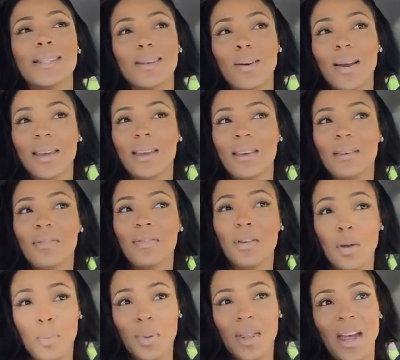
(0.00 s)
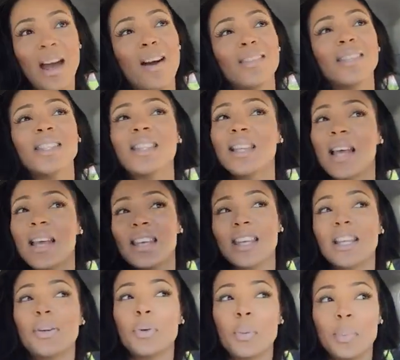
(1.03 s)
so I can't film in the house until I
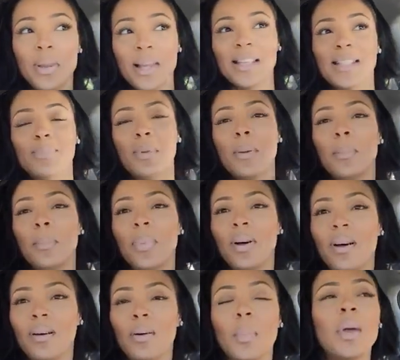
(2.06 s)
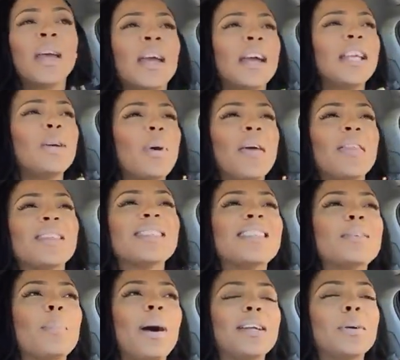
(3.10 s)
get a replacement bulb. Anyway, this
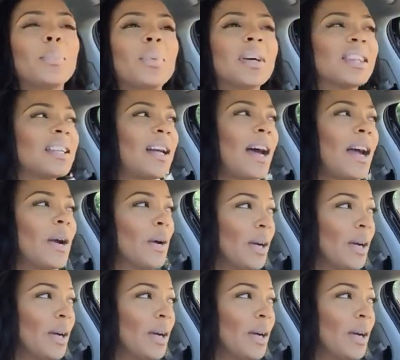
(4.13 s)
is about a book that